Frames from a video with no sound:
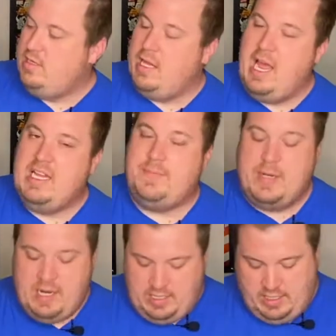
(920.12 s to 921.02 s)
last but
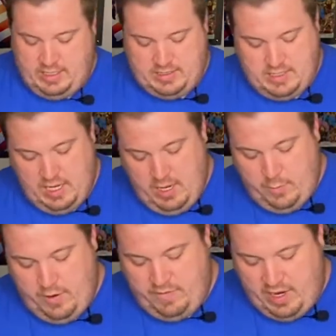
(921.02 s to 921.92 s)
not least,
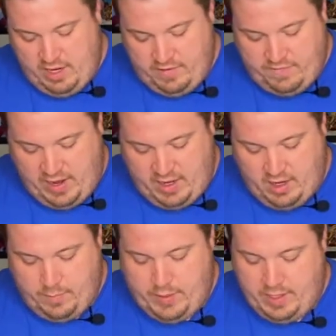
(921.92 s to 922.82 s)
we've got our fan
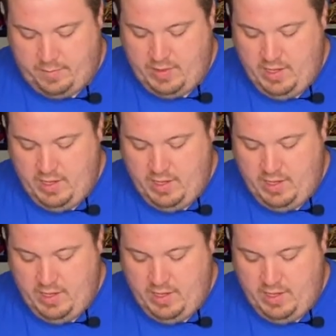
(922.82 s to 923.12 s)
art pin.